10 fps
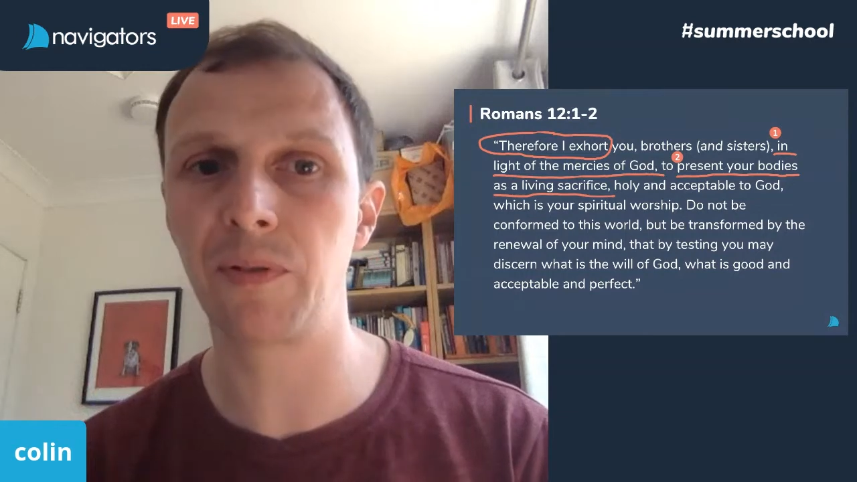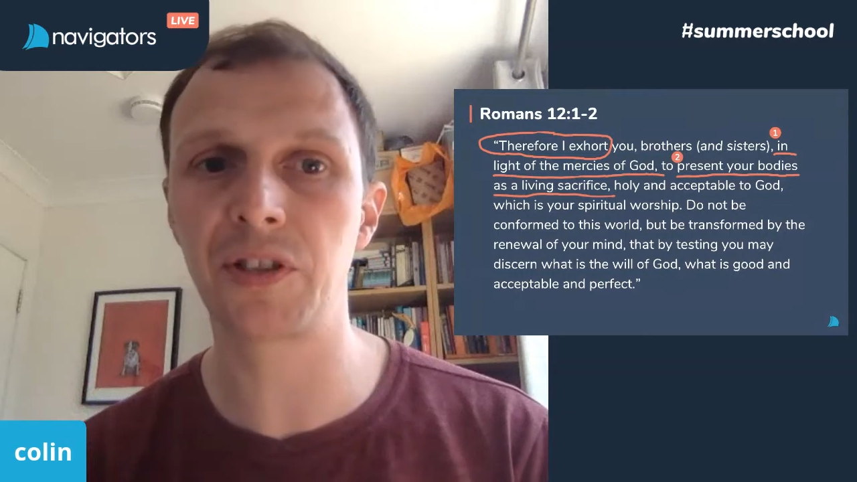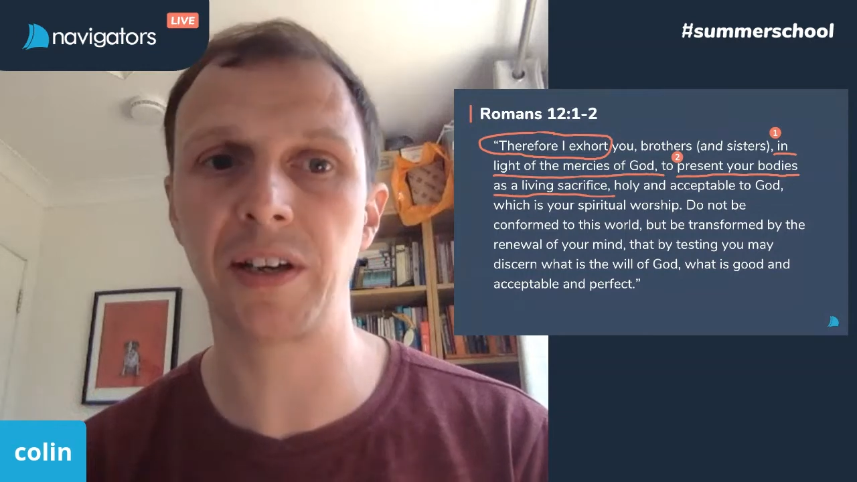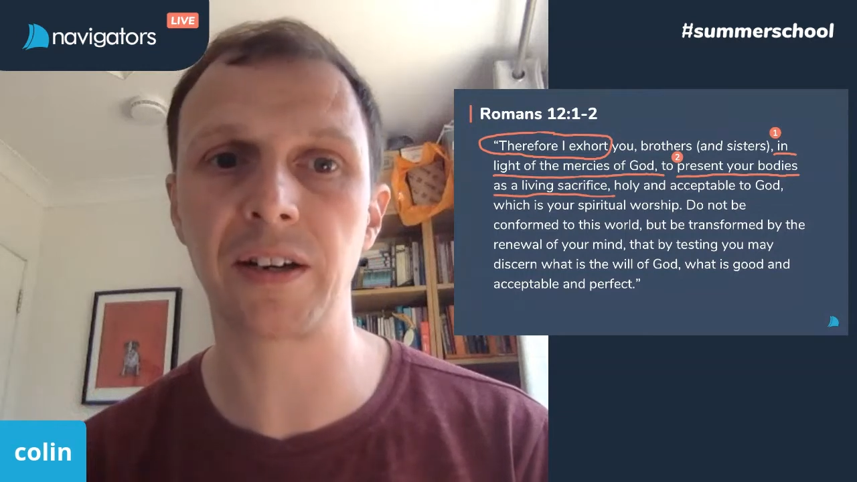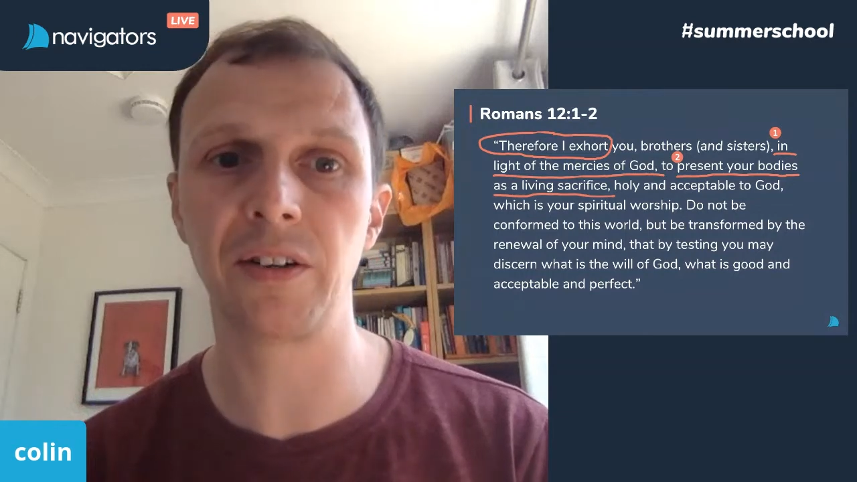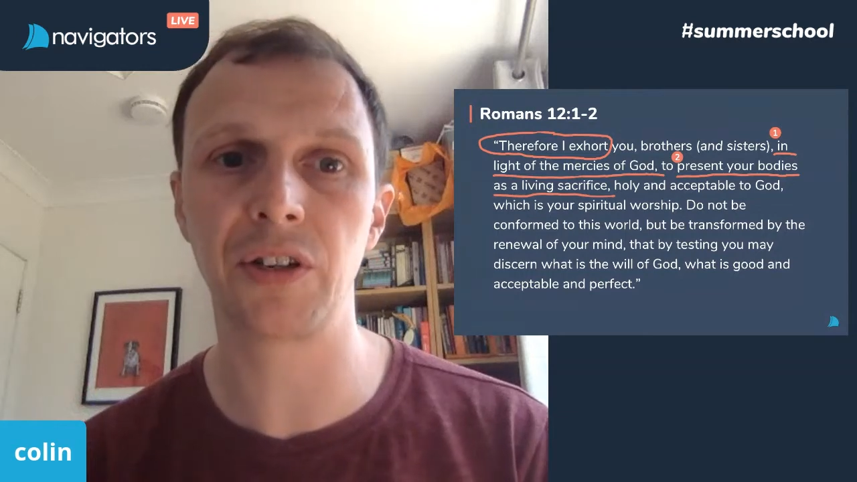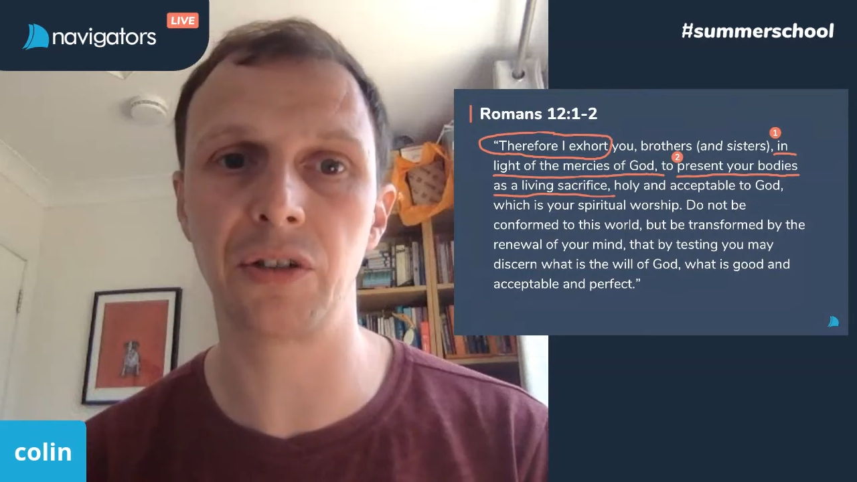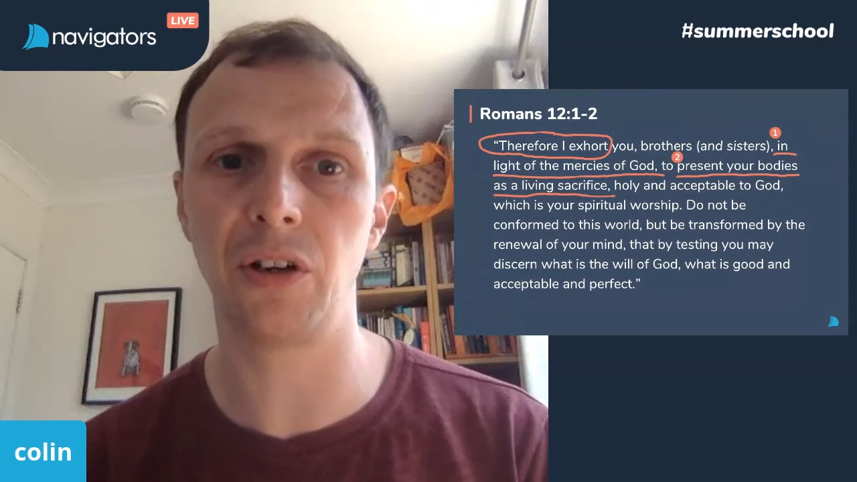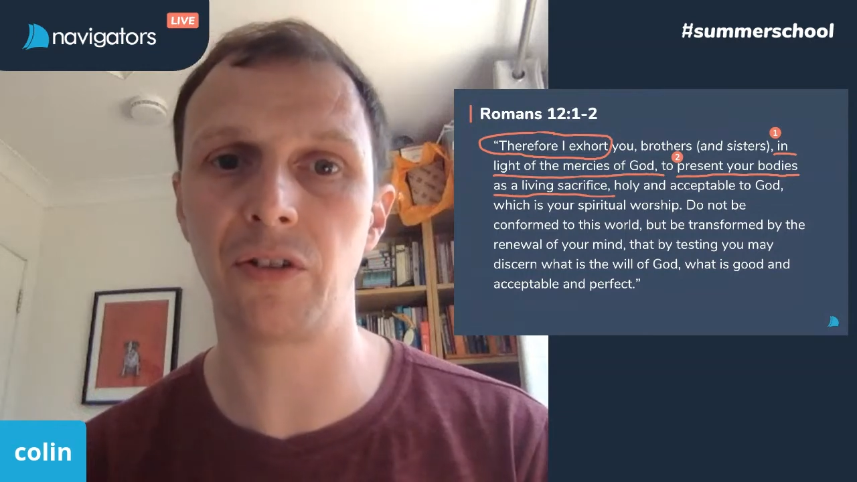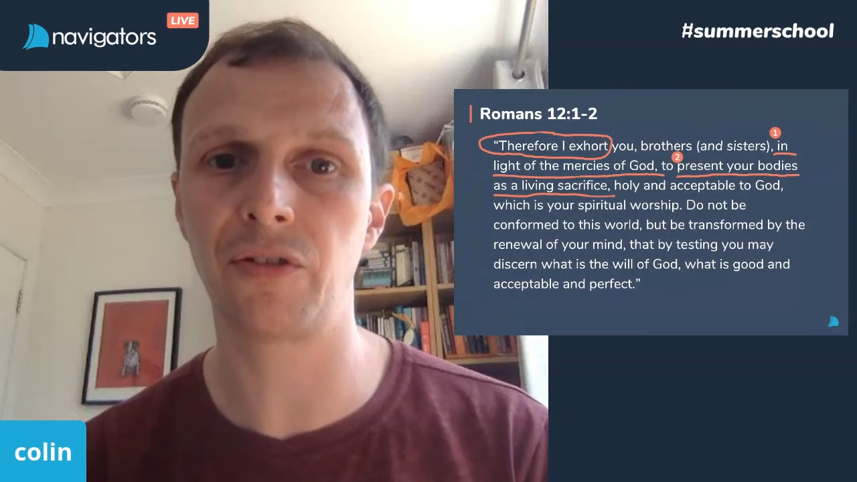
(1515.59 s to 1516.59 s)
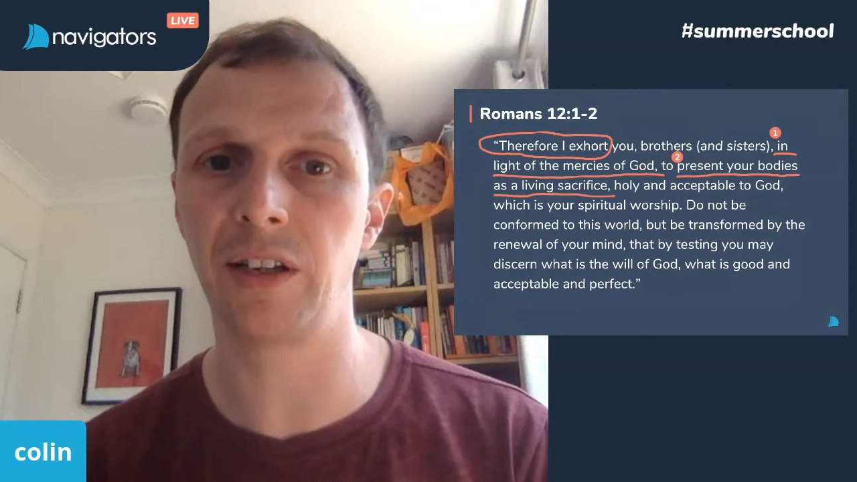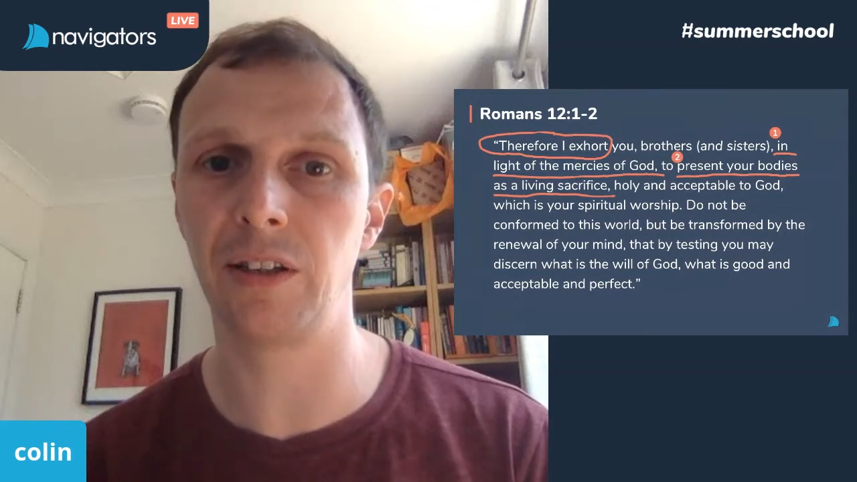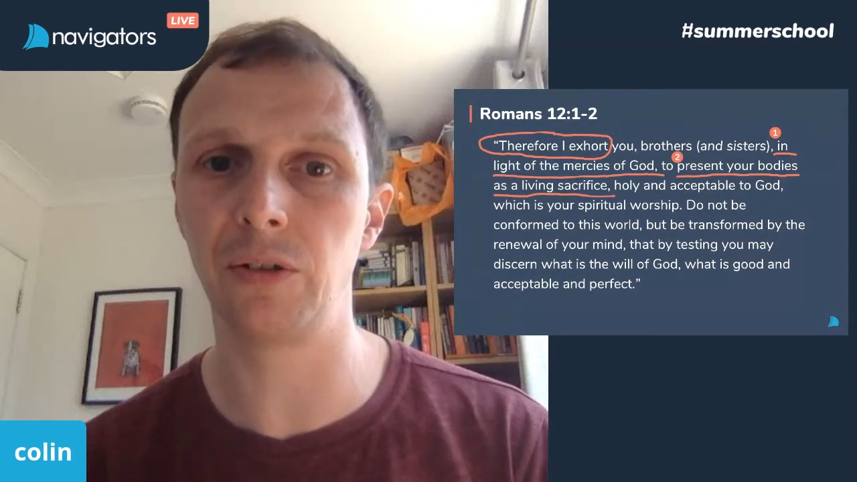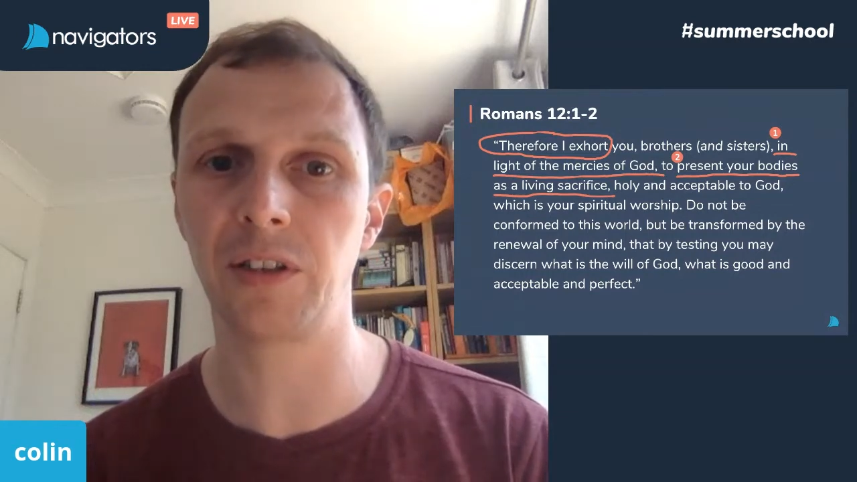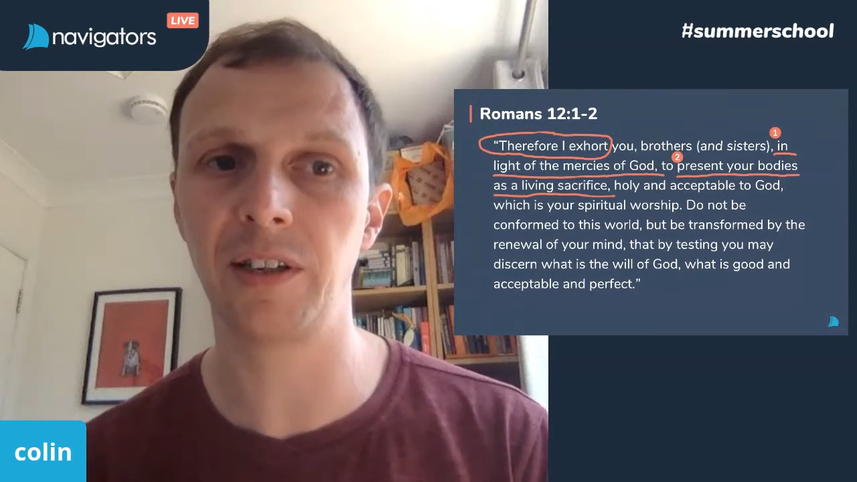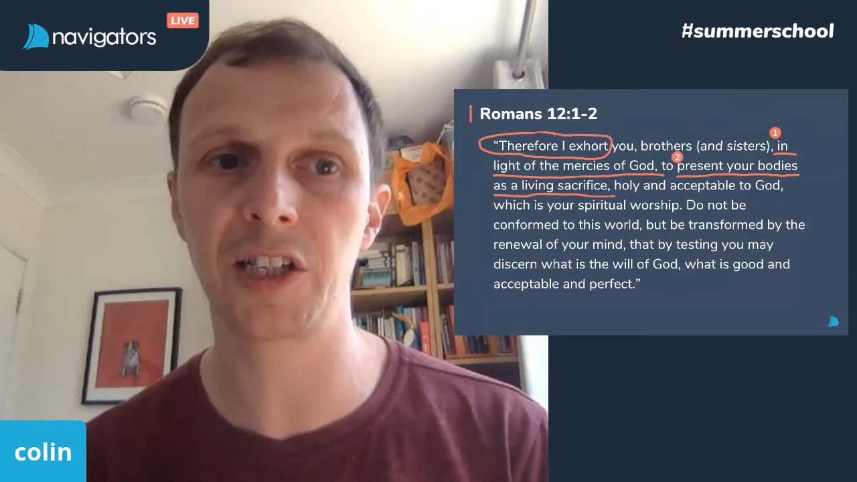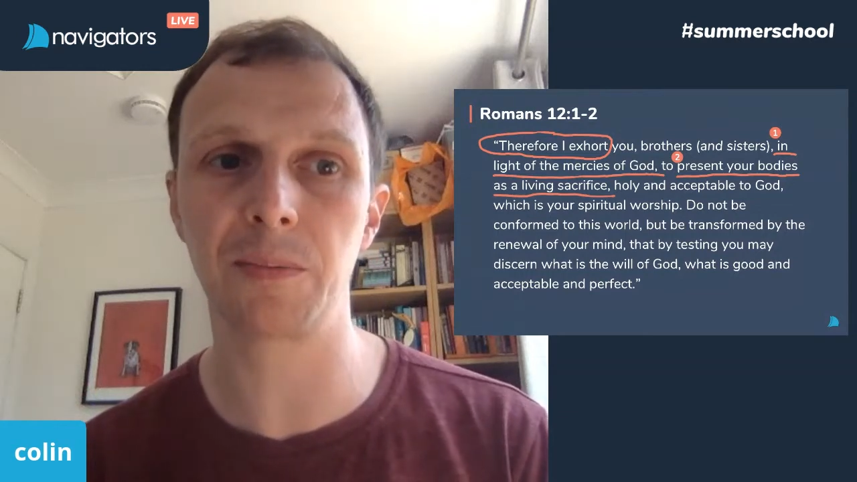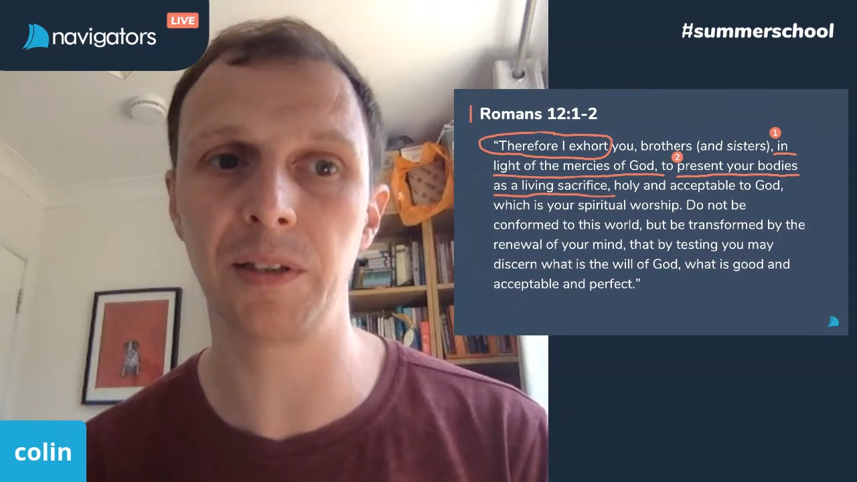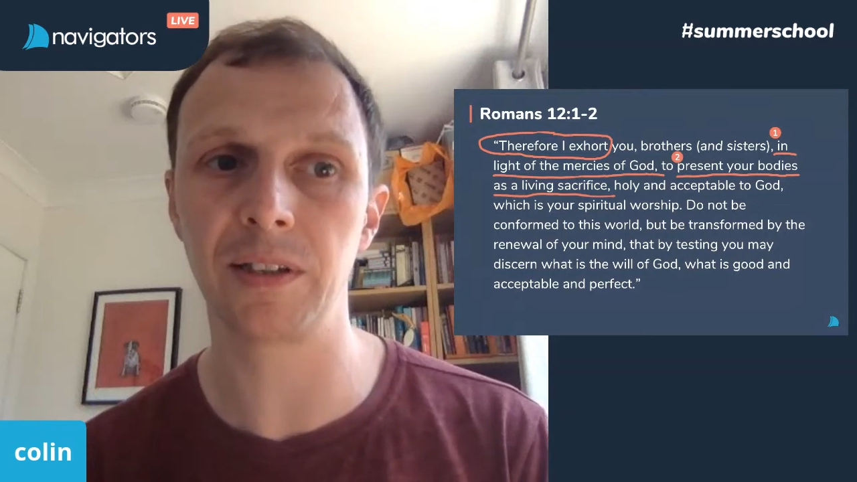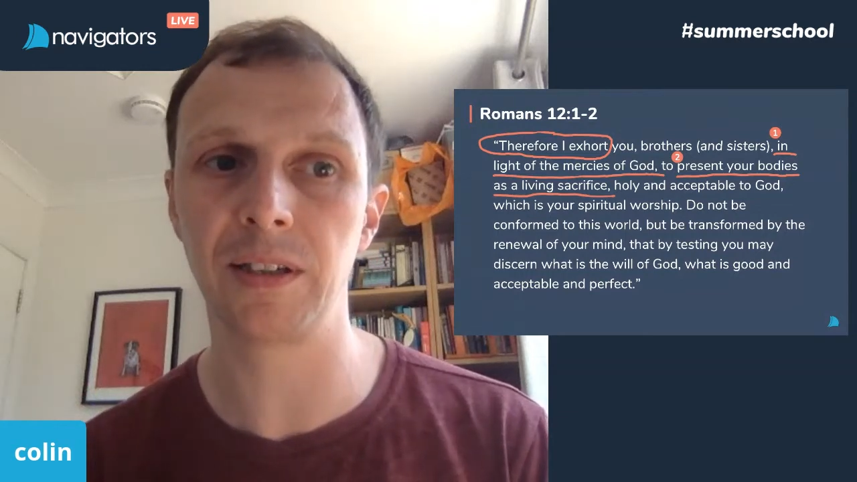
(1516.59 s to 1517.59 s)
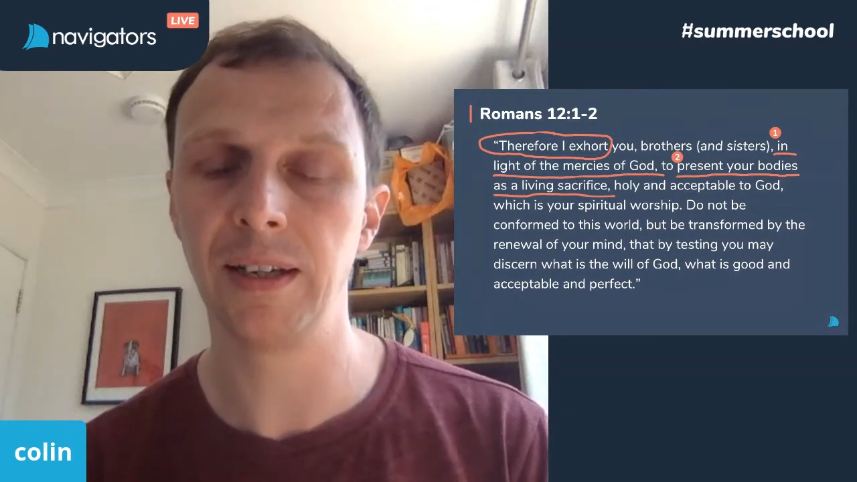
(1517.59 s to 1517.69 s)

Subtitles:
sacrificial offering in the Old Testament.